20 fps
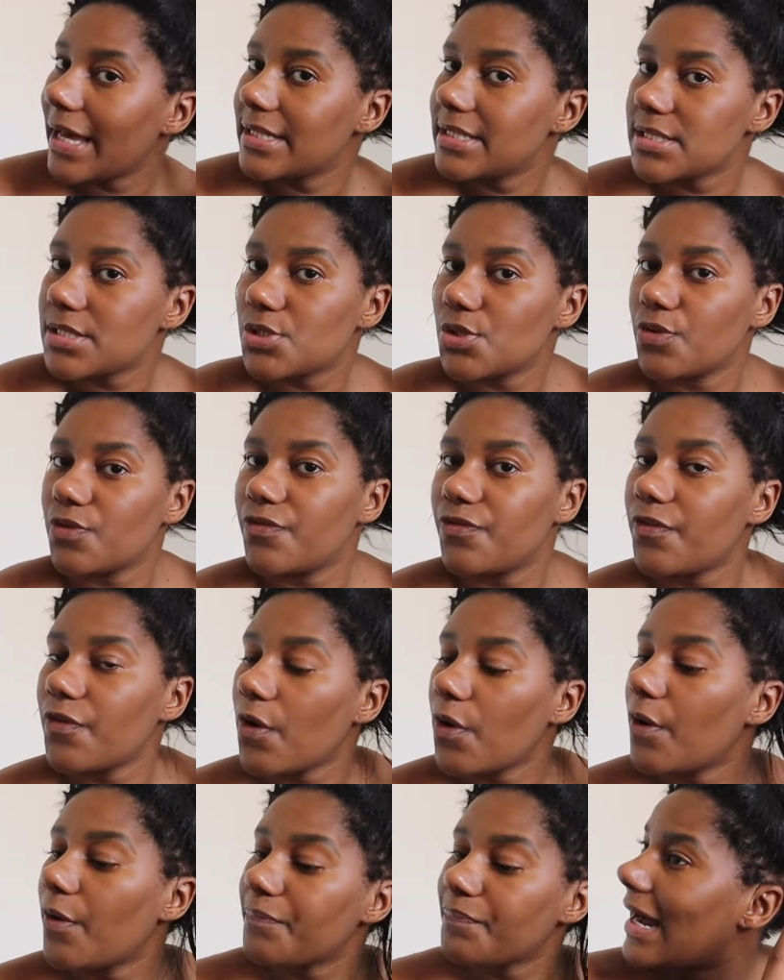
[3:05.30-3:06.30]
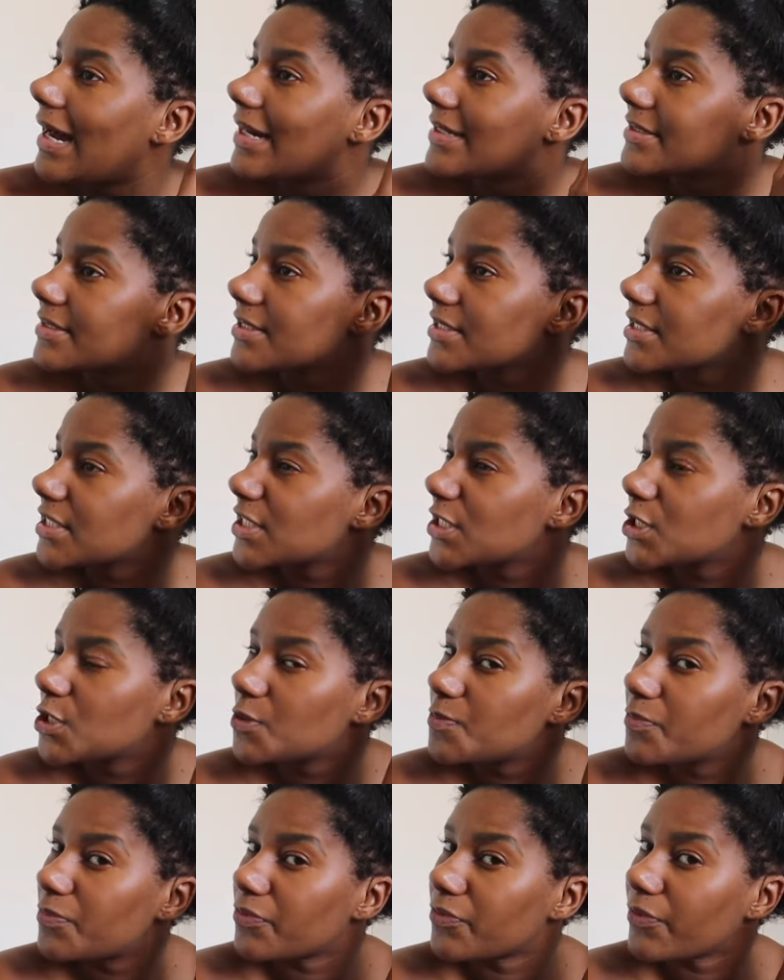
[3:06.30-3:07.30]
into 4 and
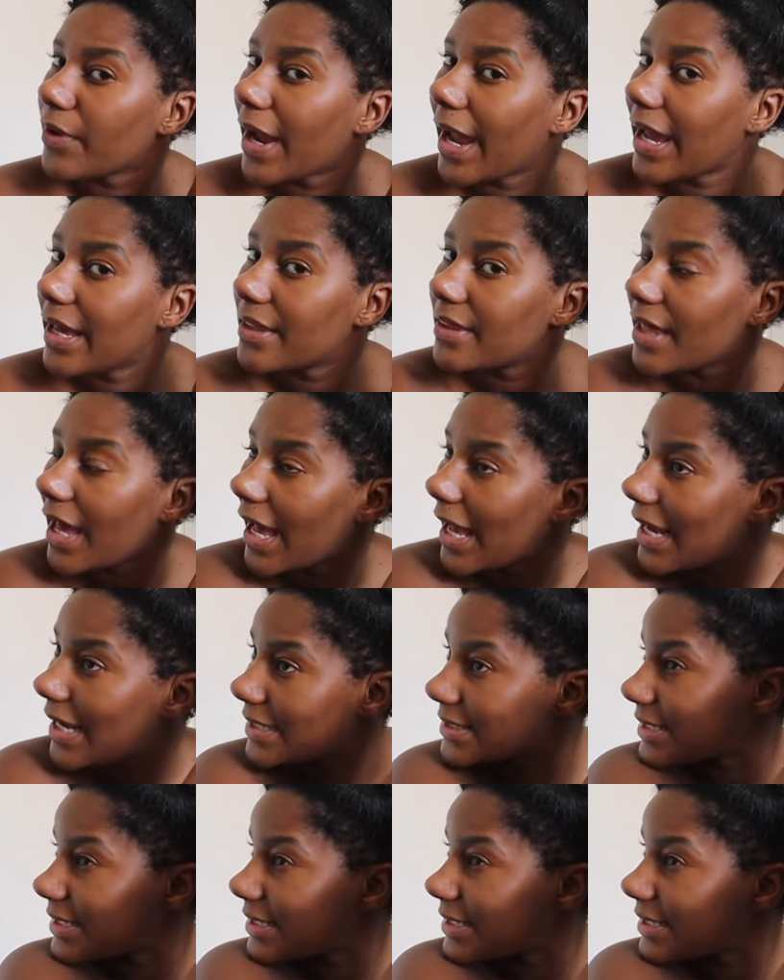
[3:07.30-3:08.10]
spray the hair